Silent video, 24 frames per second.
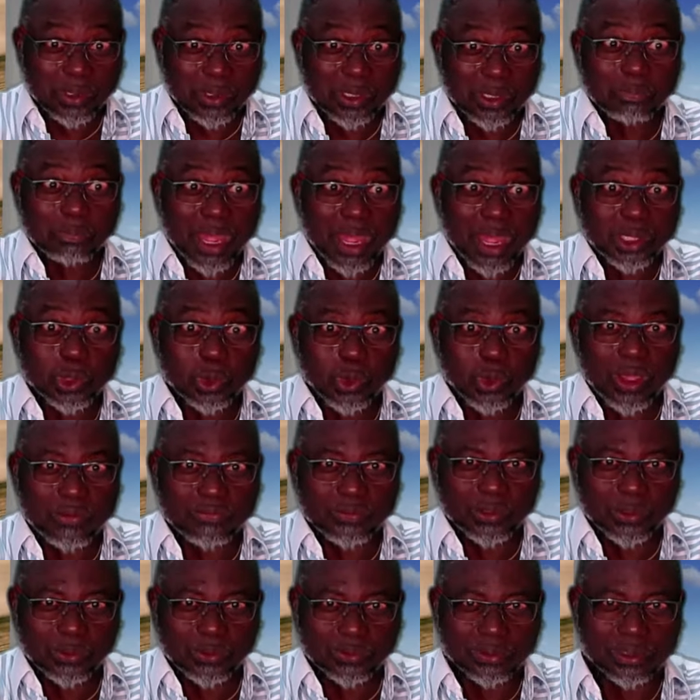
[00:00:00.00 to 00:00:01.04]
means by 12
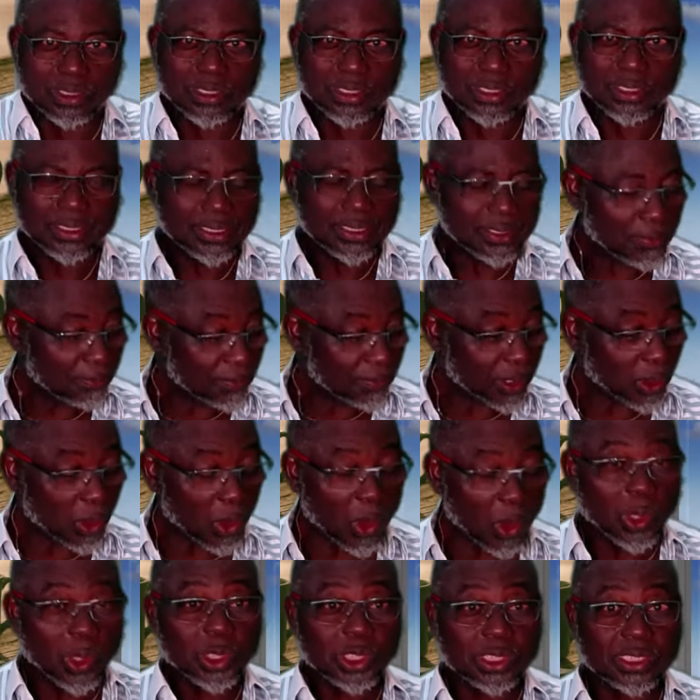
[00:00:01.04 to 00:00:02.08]
noon.
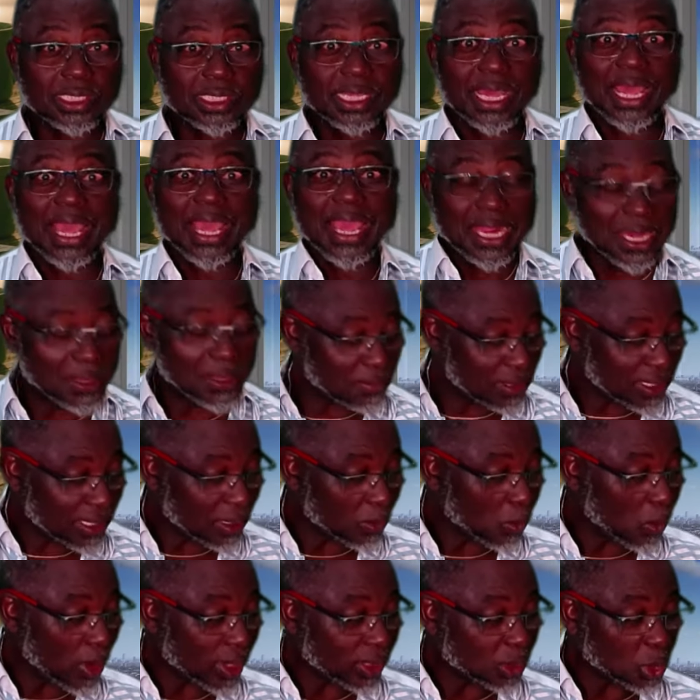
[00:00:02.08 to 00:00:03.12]
Because the enemy
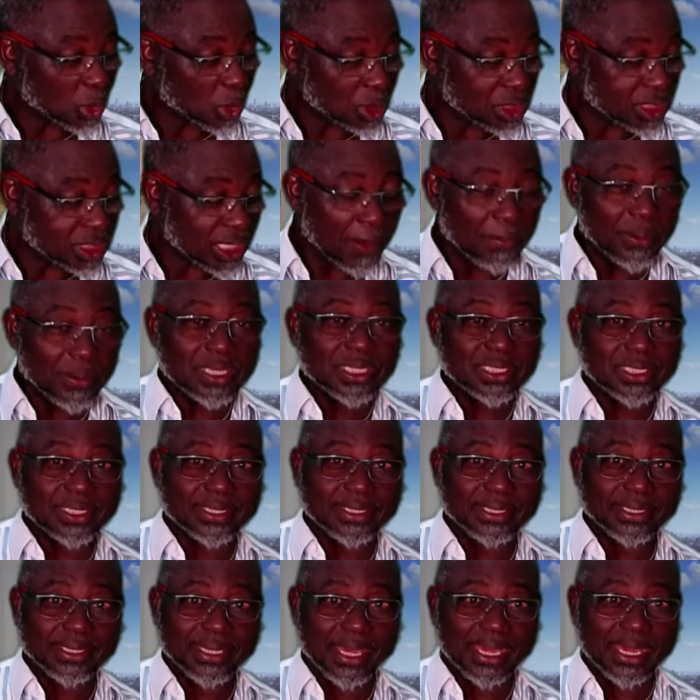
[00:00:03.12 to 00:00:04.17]
went to Jabesh
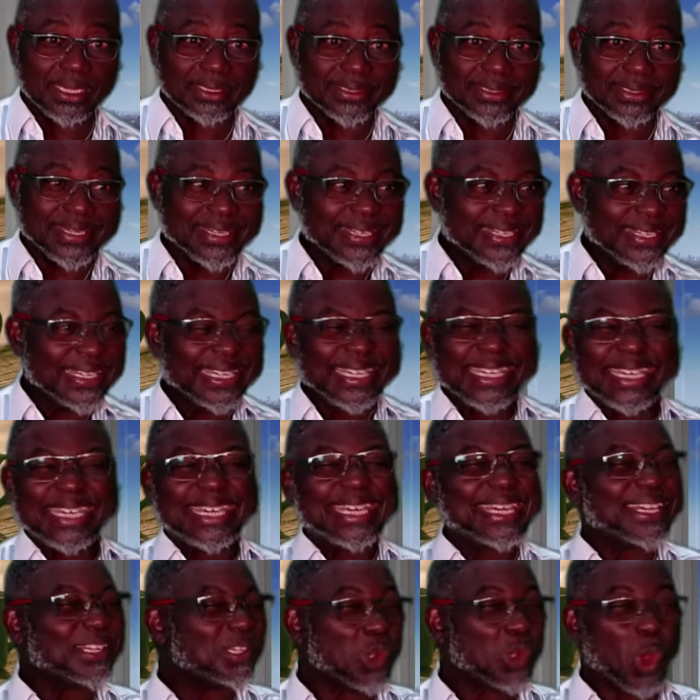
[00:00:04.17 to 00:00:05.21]
Gilead,
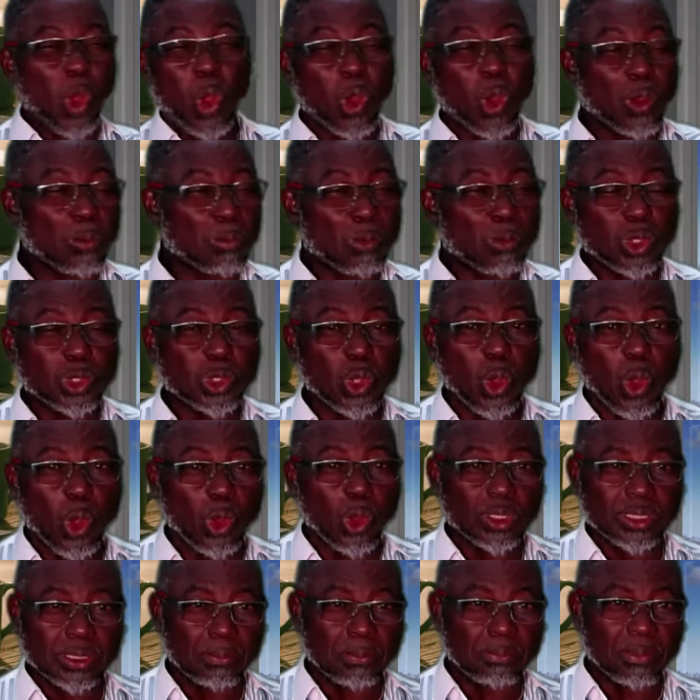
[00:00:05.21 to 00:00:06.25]
killed almost
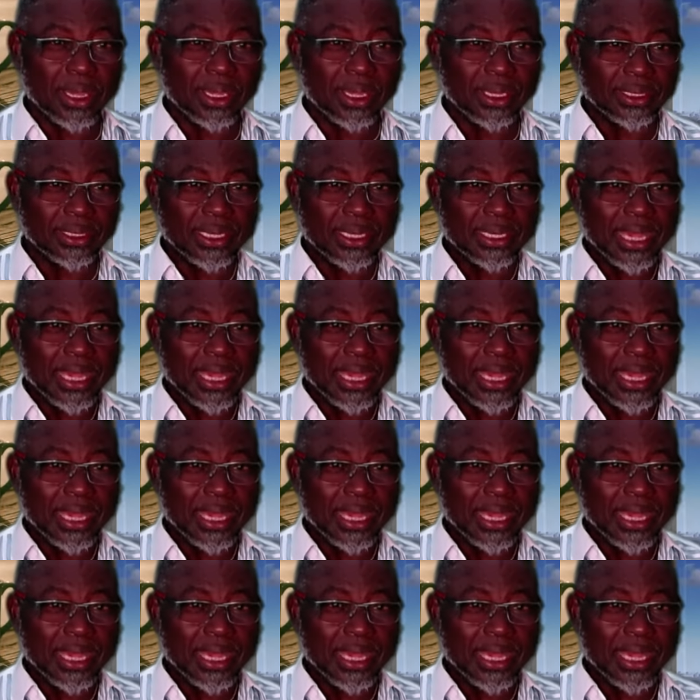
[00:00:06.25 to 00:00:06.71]
all the men,